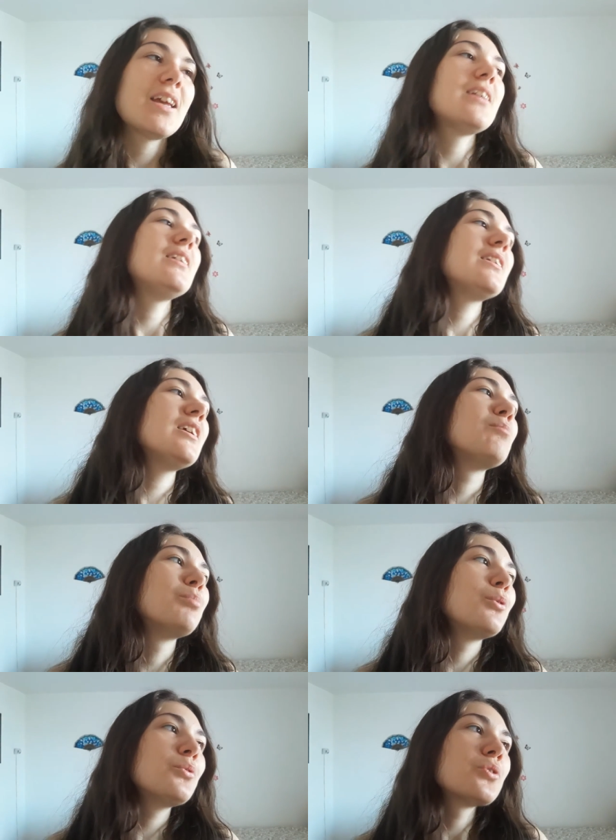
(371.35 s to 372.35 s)
And indeed,
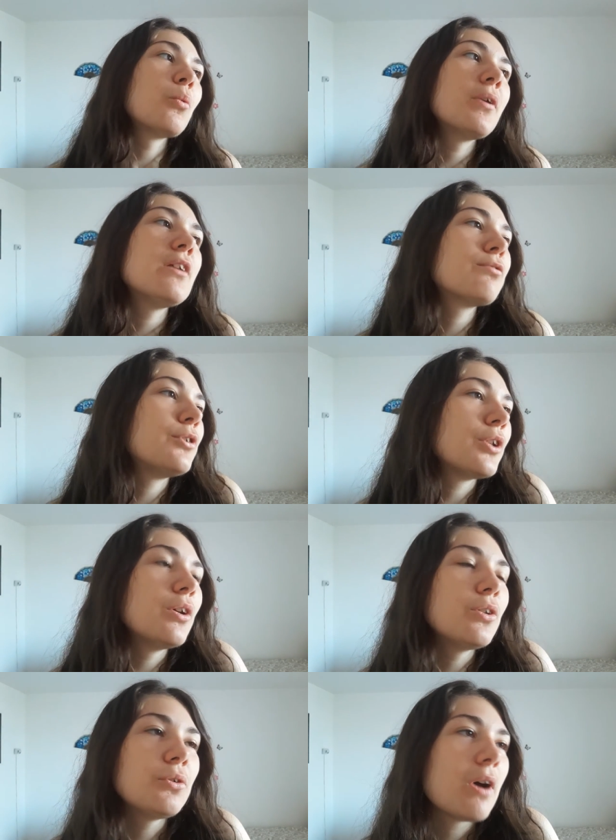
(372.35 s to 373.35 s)
Pluto, whenever
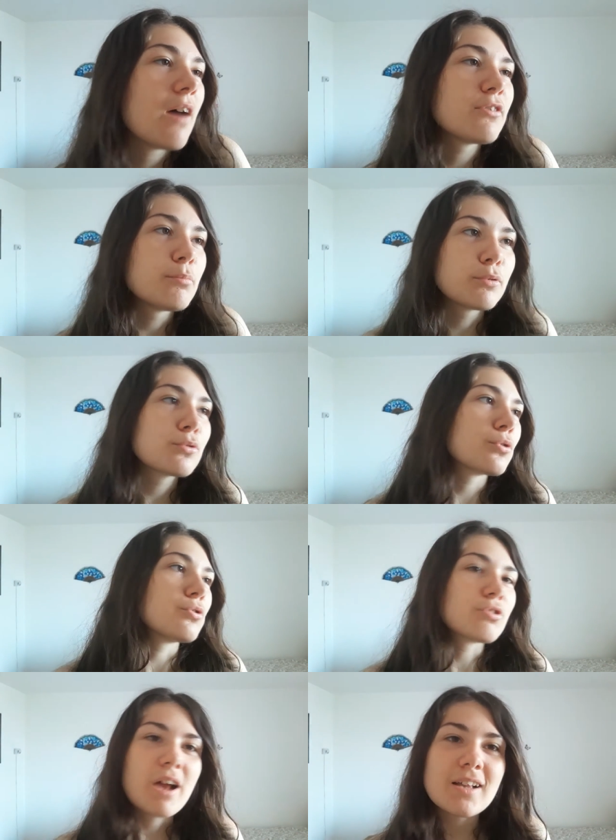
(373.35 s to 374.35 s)
you have a Pluto
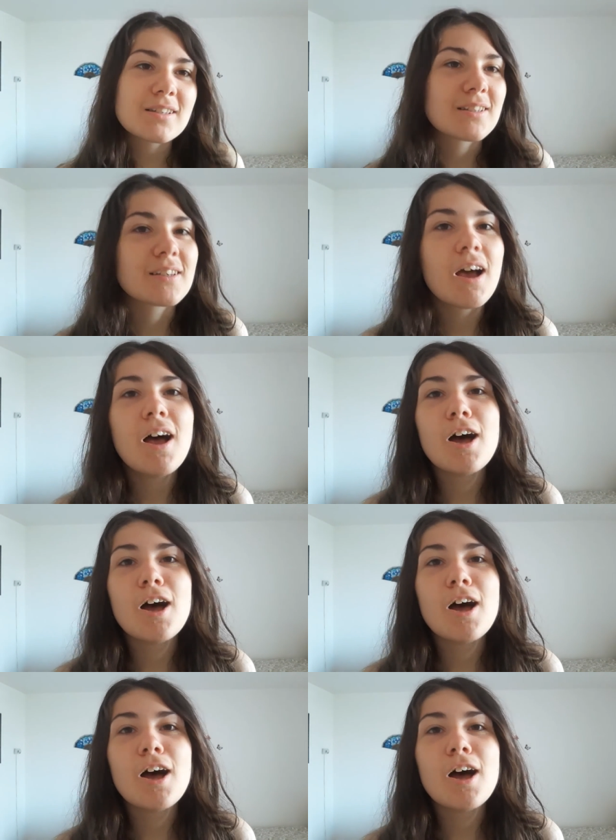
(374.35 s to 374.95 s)
transit,